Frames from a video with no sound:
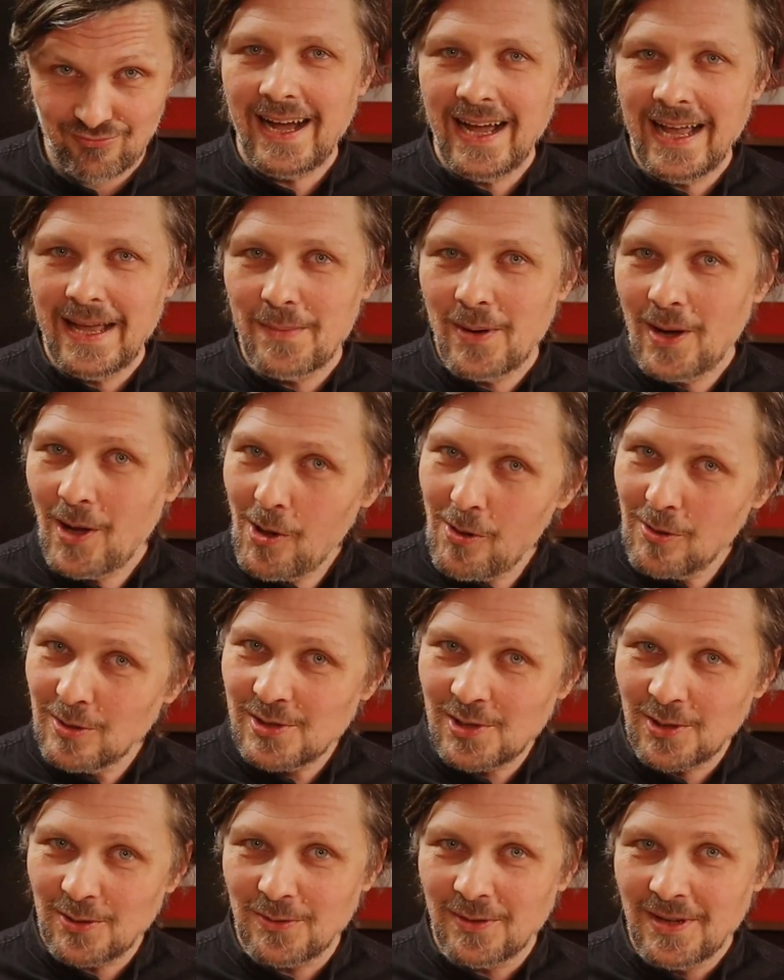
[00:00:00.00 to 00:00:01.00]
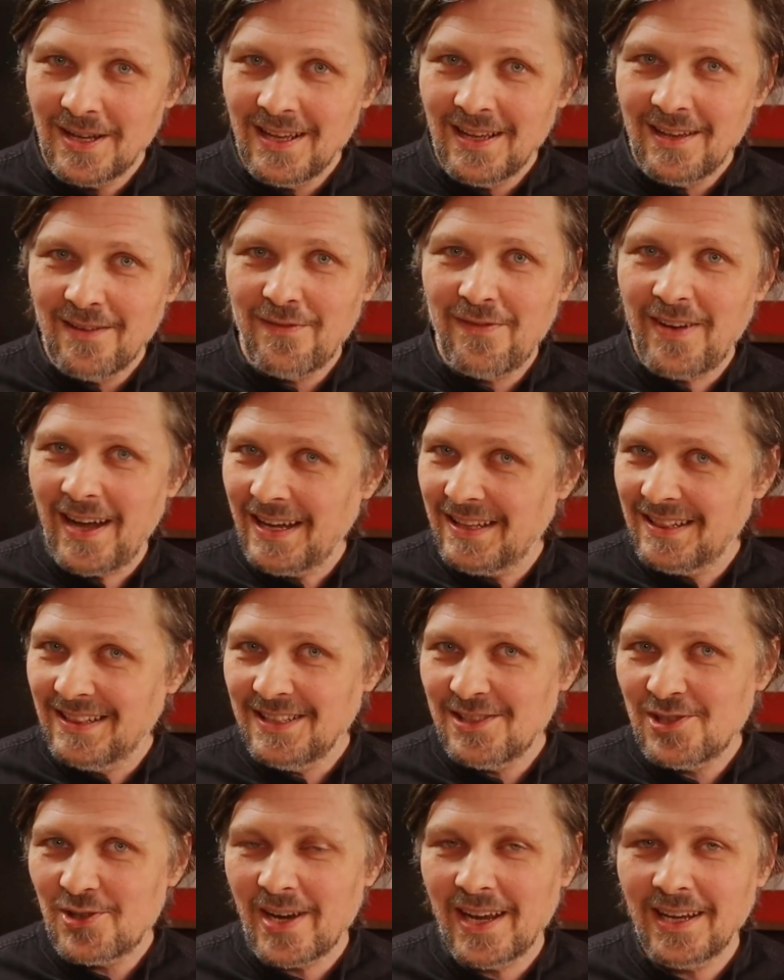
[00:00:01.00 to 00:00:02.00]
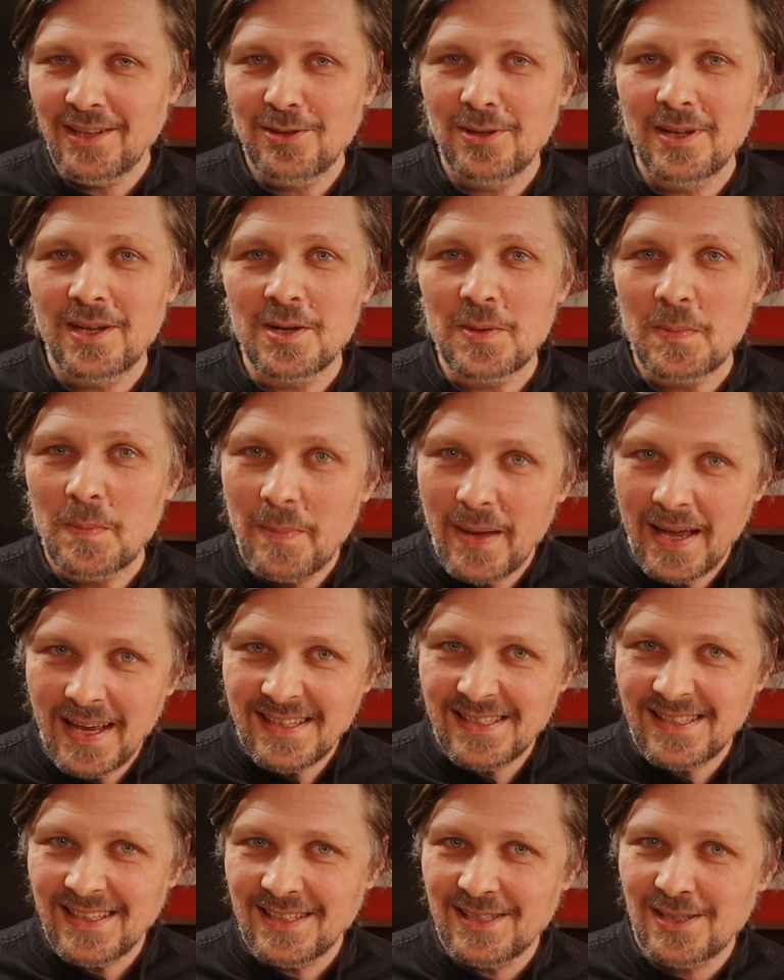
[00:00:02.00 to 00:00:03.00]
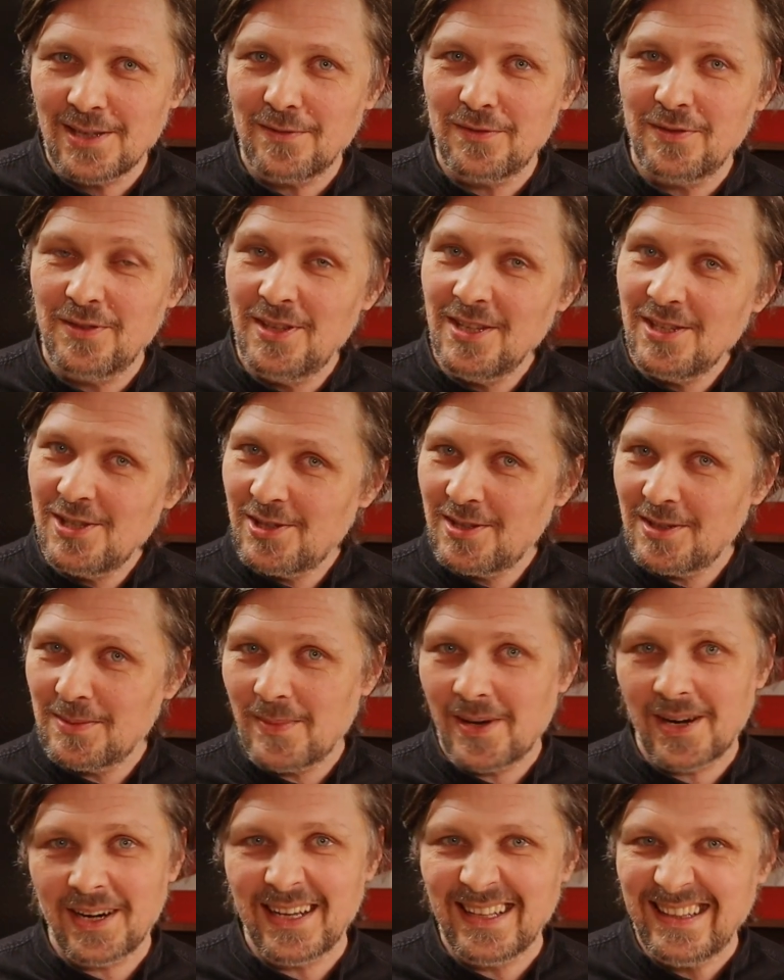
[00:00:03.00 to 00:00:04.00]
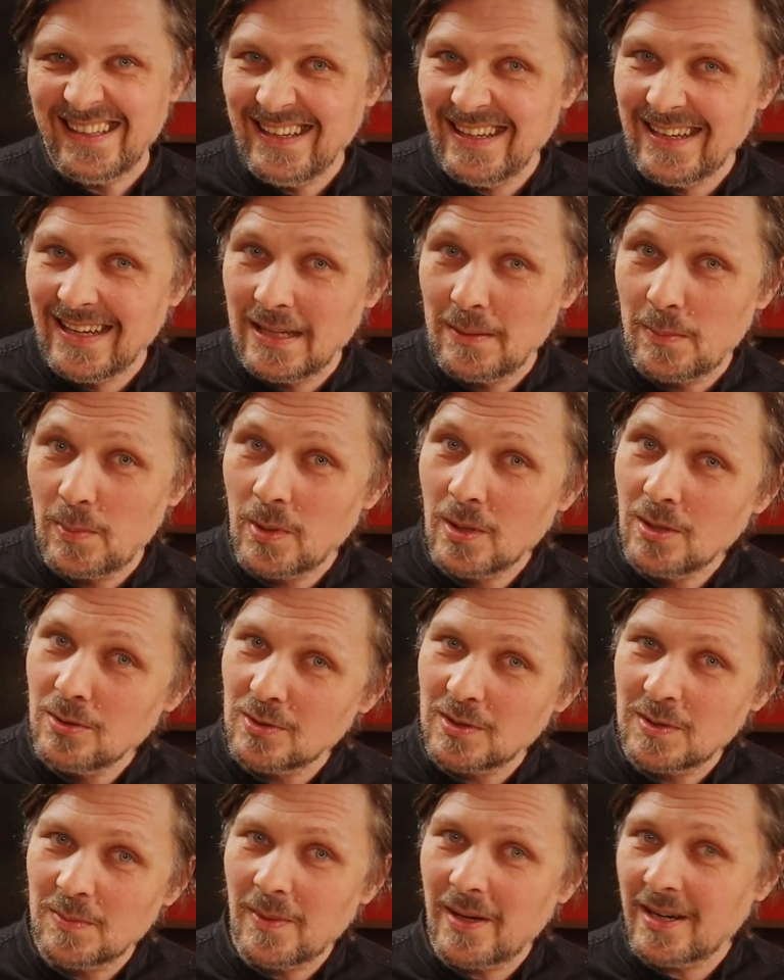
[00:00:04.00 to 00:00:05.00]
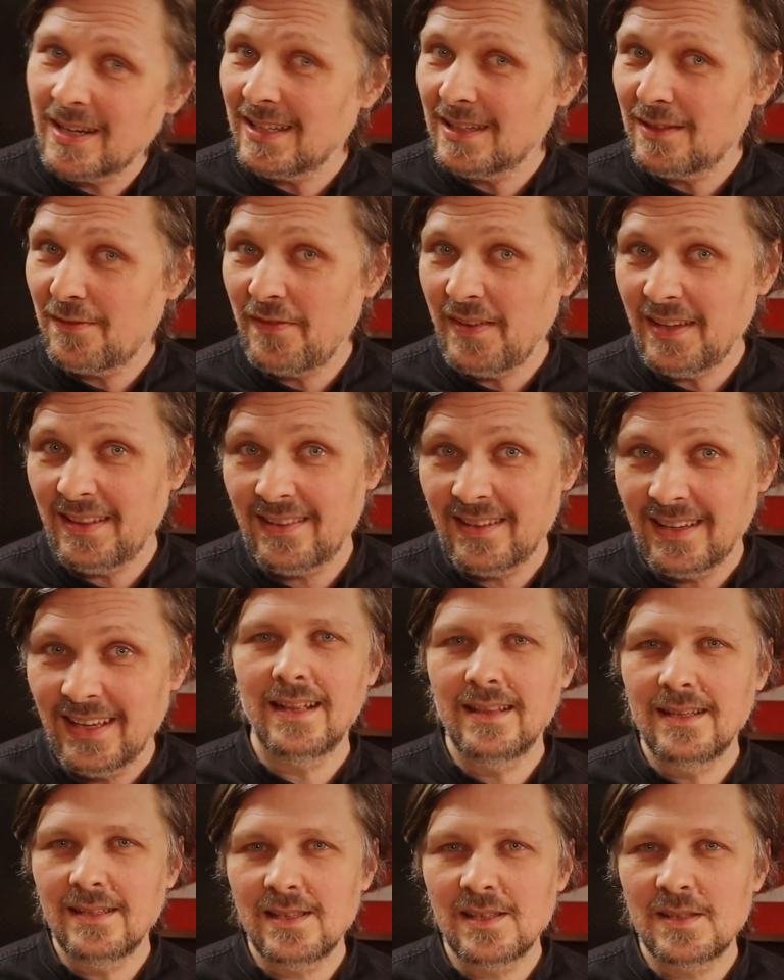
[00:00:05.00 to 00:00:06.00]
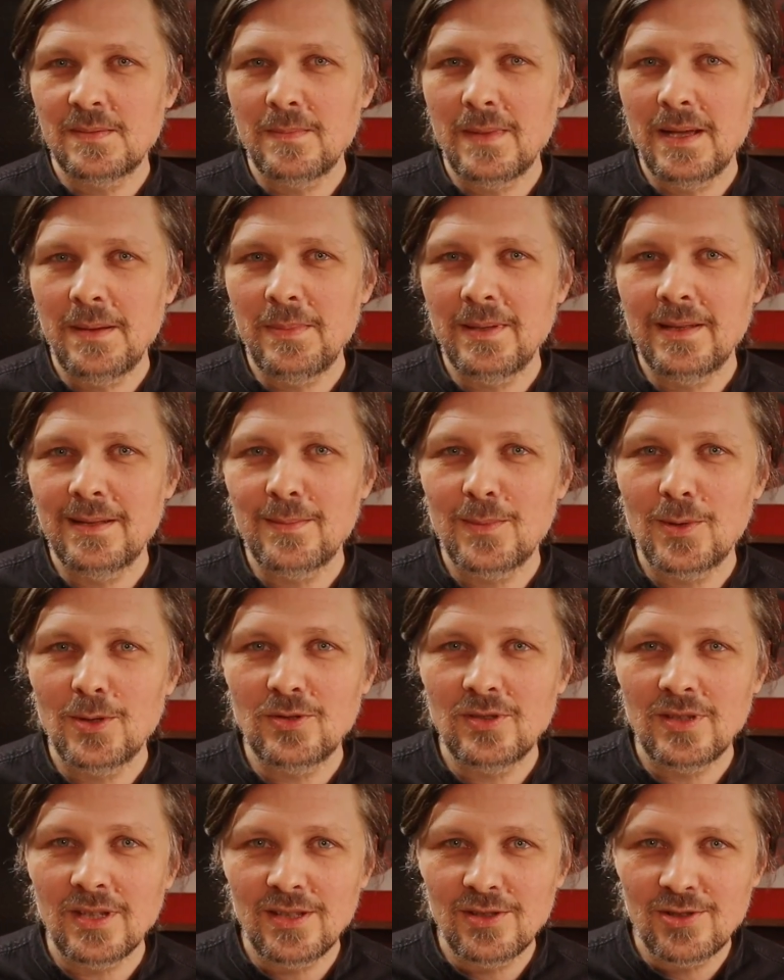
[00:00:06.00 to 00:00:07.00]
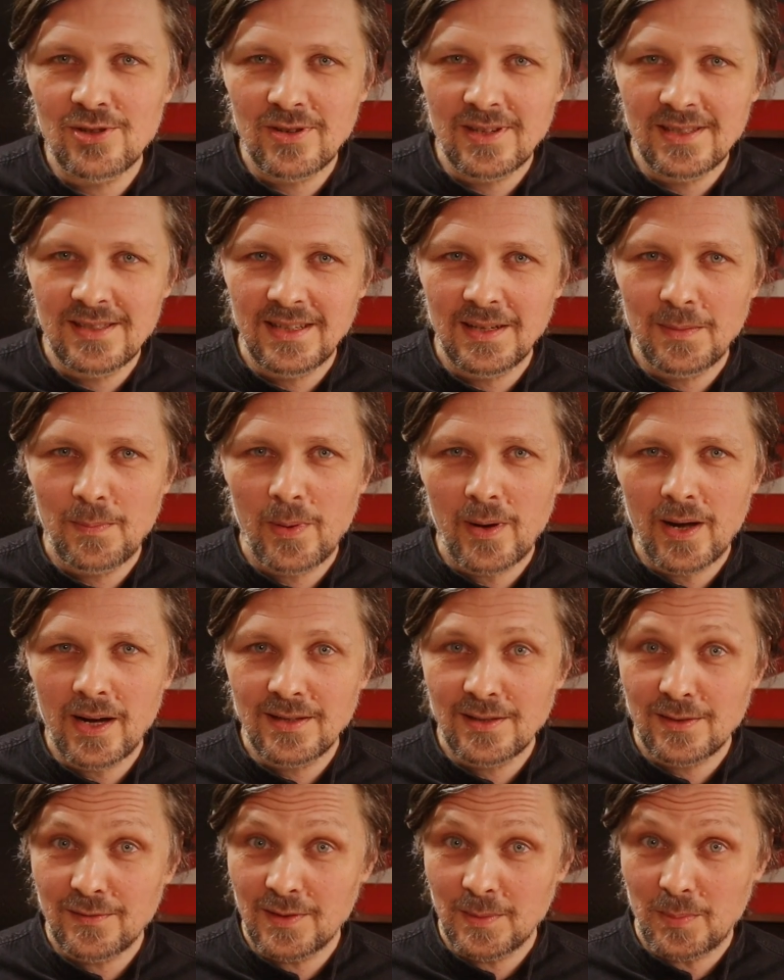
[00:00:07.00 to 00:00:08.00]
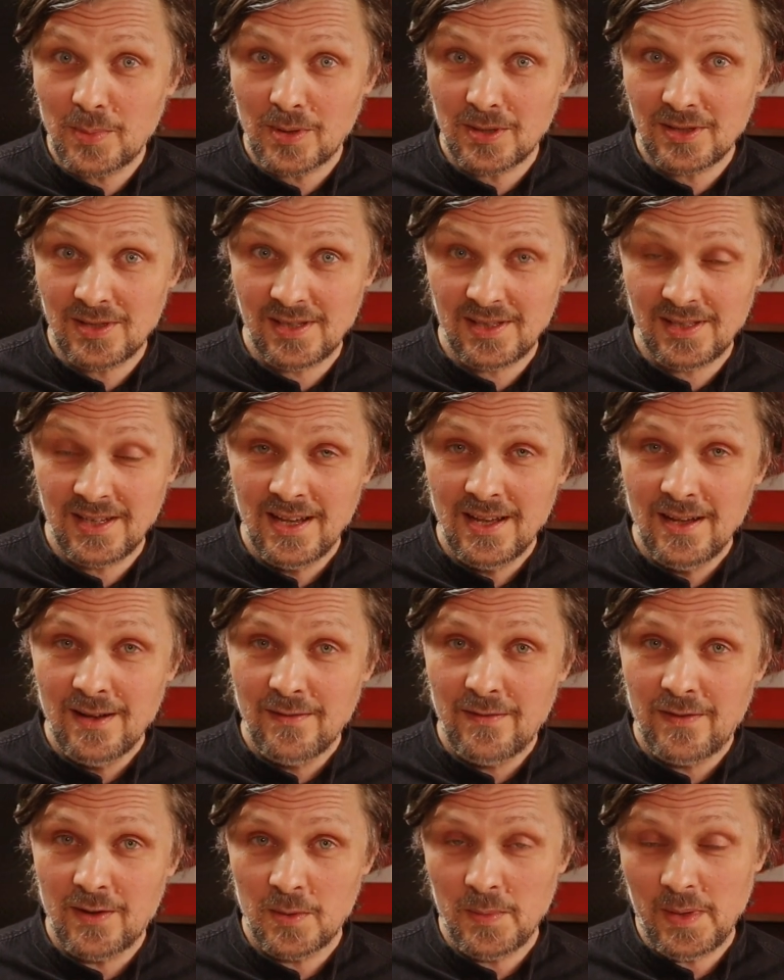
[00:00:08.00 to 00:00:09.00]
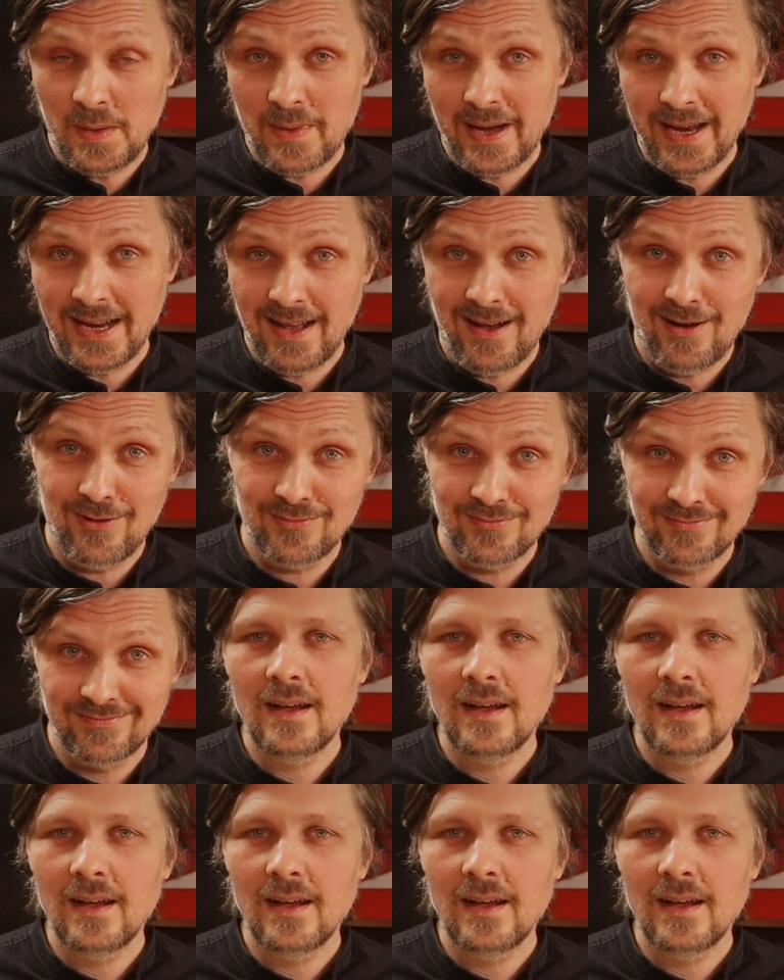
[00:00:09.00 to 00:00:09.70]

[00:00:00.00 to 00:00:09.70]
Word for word: I am also finally trying to learn basics of digital marketing and product market fit. And this is maybe the most interesting part of the process for me by now.